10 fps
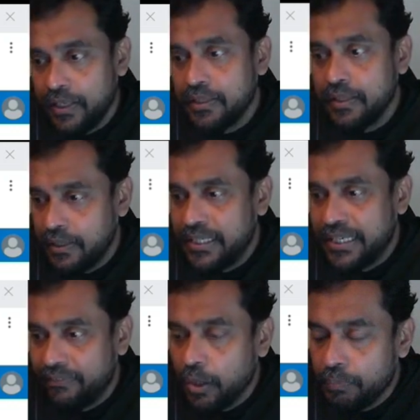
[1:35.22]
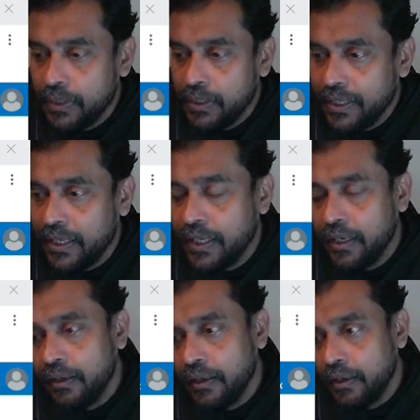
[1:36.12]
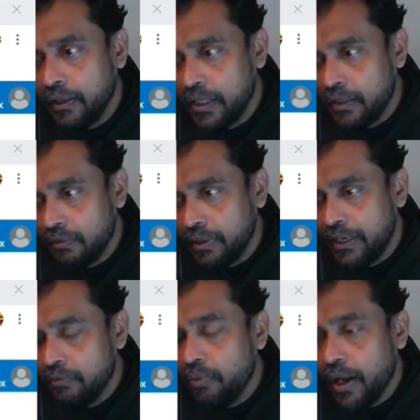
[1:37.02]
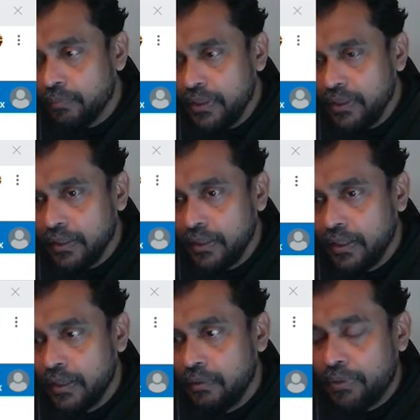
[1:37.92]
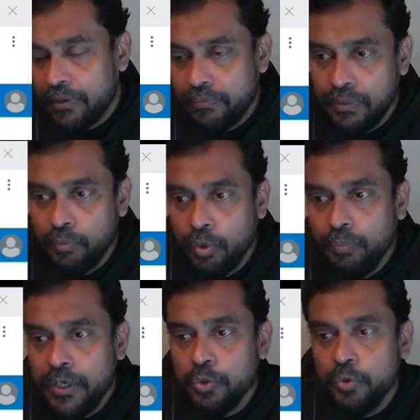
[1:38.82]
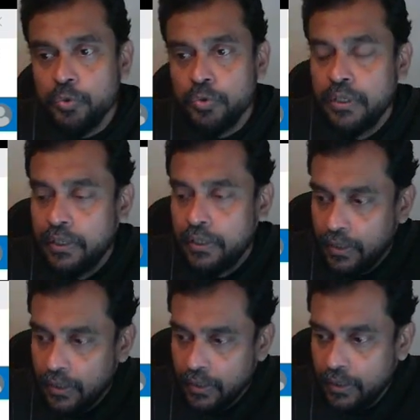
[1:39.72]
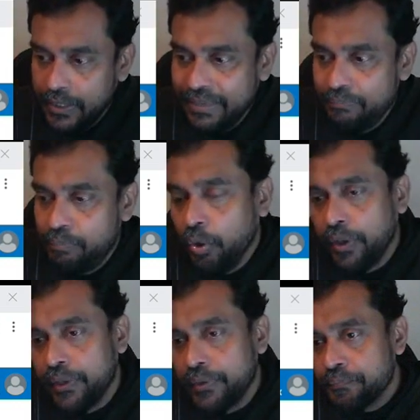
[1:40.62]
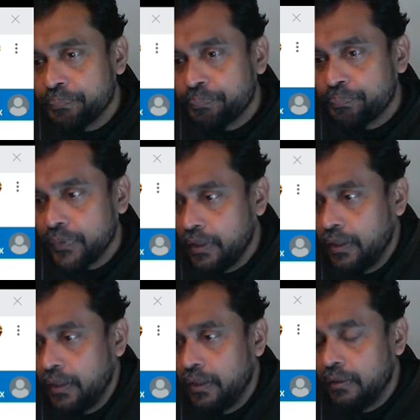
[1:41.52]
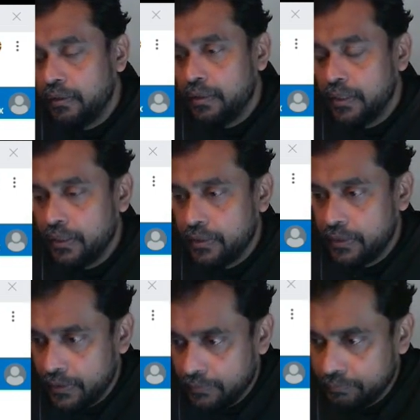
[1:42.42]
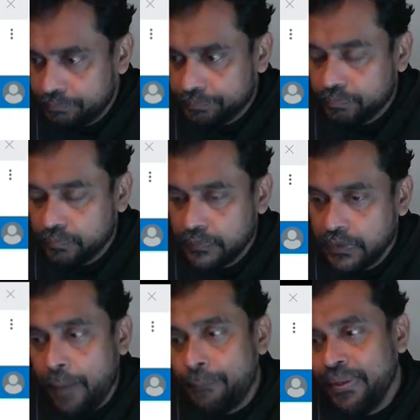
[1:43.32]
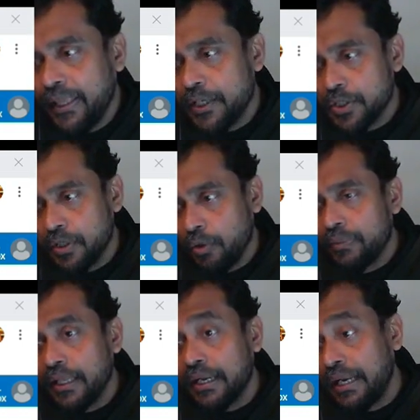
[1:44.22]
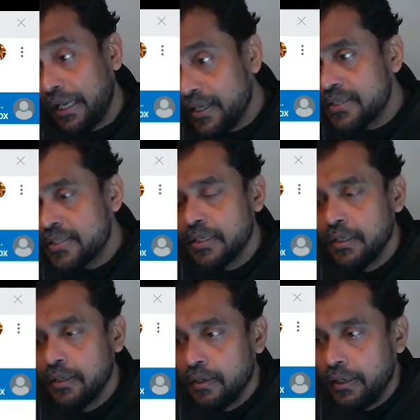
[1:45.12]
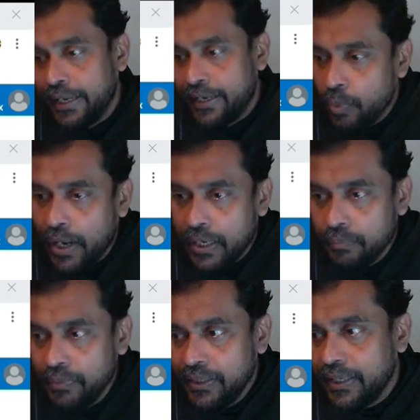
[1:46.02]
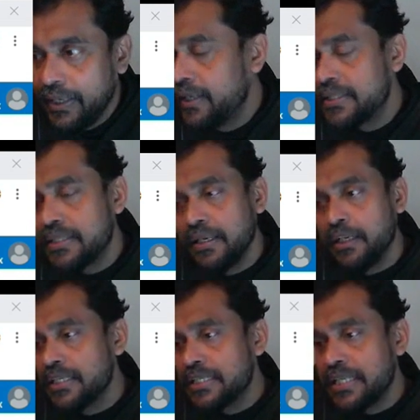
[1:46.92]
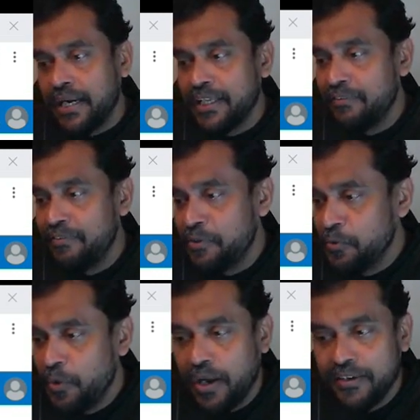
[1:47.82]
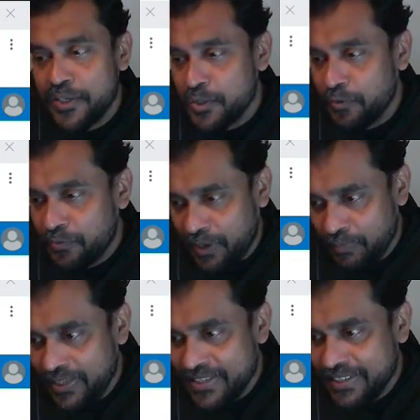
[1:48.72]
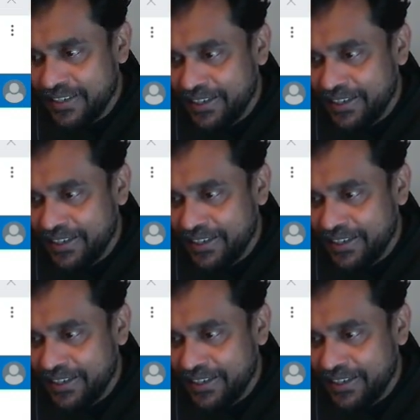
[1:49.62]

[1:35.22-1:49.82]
in the developer environment. But the moment you deploy the application on the client's environment, it will start giving you hundreds of trouble,